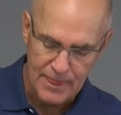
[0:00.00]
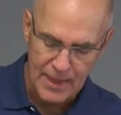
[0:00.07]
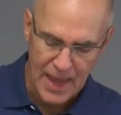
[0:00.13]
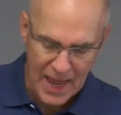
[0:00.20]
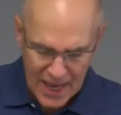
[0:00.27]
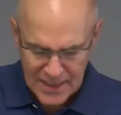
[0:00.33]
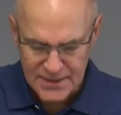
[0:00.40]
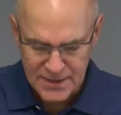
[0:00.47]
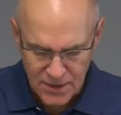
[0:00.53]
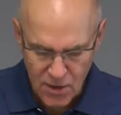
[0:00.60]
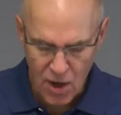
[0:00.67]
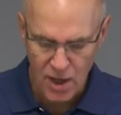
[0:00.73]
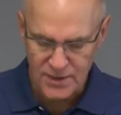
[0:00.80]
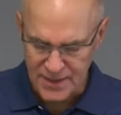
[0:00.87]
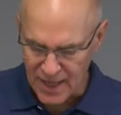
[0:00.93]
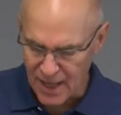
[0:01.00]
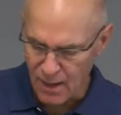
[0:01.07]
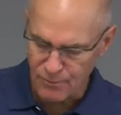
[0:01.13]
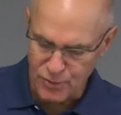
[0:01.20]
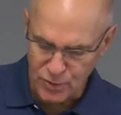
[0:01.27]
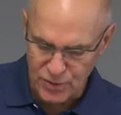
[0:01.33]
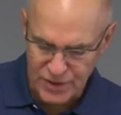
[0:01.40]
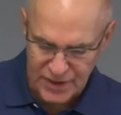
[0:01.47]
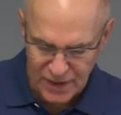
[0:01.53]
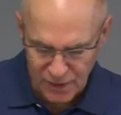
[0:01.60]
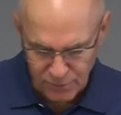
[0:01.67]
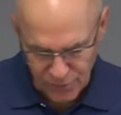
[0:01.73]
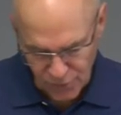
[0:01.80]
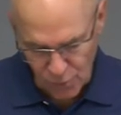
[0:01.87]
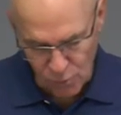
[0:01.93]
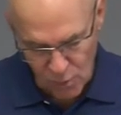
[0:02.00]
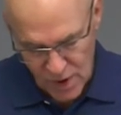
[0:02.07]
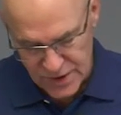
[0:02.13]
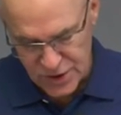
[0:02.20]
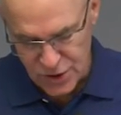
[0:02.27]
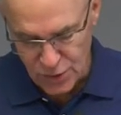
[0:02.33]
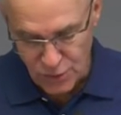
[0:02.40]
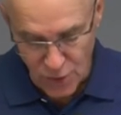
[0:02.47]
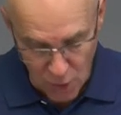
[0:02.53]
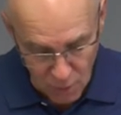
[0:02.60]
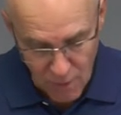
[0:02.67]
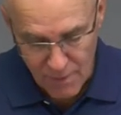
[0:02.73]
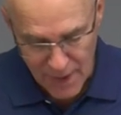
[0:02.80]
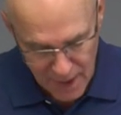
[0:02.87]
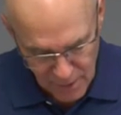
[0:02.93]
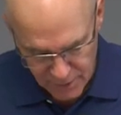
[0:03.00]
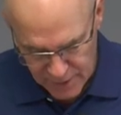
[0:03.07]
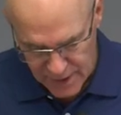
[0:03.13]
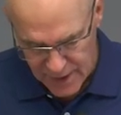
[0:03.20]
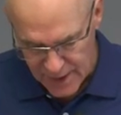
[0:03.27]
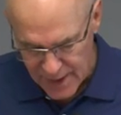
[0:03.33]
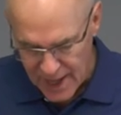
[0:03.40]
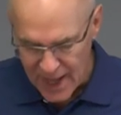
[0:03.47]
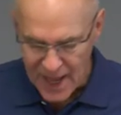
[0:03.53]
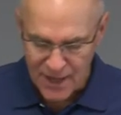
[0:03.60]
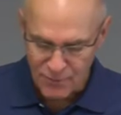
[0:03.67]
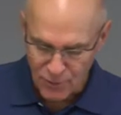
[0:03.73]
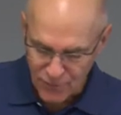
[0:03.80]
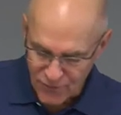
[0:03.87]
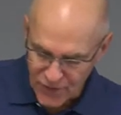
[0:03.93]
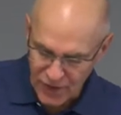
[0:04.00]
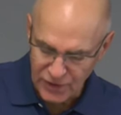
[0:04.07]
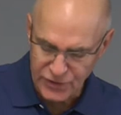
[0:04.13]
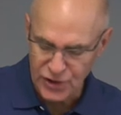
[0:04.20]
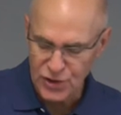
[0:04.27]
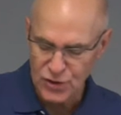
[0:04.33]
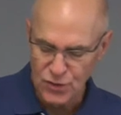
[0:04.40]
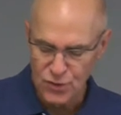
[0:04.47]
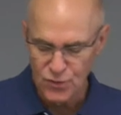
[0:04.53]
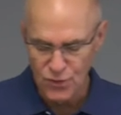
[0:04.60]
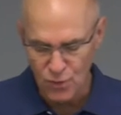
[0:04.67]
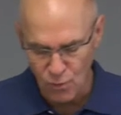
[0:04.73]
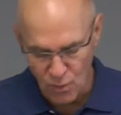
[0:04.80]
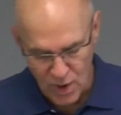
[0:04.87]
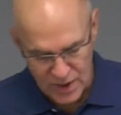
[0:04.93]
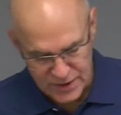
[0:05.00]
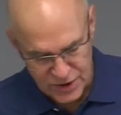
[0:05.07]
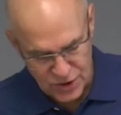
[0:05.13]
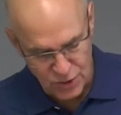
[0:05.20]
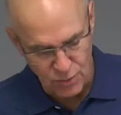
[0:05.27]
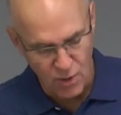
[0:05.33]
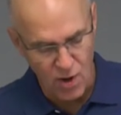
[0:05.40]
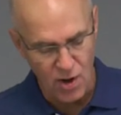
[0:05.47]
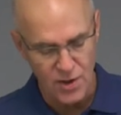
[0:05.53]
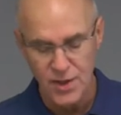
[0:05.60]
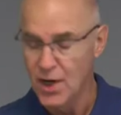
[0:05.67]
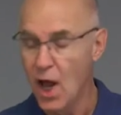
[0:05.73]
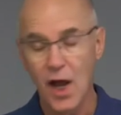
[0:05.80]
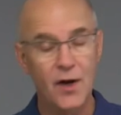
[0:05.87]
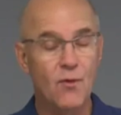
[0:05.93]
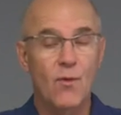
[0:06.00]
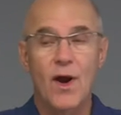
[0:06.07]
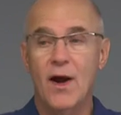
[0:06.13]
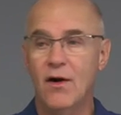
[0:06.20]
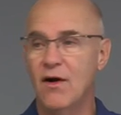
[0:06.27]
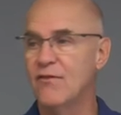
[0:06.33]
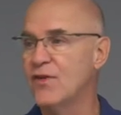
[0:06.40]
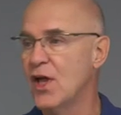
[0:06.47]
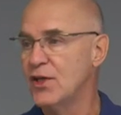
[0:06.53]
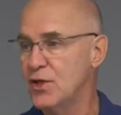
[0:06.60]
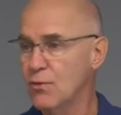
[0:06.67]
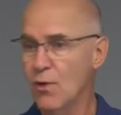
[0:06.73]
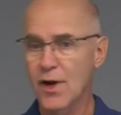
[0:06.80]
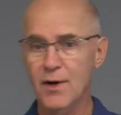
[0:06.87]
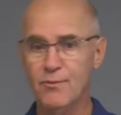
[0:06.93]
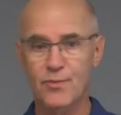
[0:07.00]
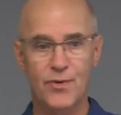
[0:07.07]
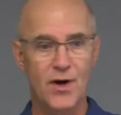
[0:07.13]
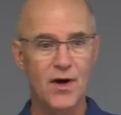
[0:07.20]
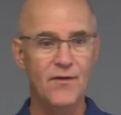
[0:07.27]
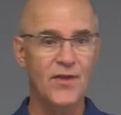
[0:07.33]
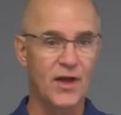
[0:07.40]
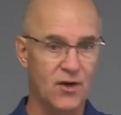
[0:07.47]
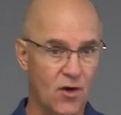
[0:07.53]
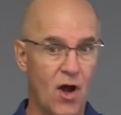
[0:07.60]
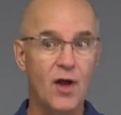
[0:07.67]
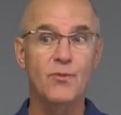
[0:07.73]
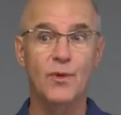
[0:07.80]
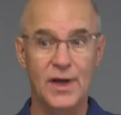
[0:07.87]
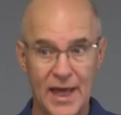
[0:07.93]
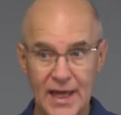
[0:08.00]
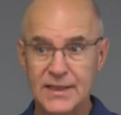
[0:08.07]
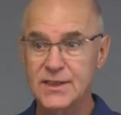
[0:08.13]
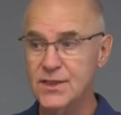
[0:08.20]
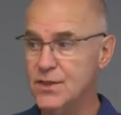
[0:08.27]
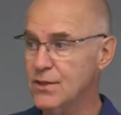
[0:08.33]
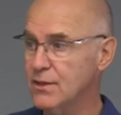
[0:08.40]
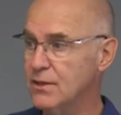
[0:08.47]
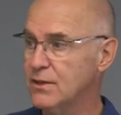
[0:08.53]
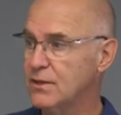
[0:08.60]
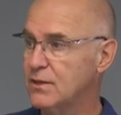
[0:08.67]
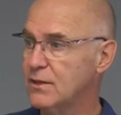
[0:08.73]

Ask God to help you deal with the ones you know about and reveal to you the ones you are not aware of. You want a prayer that God will answer?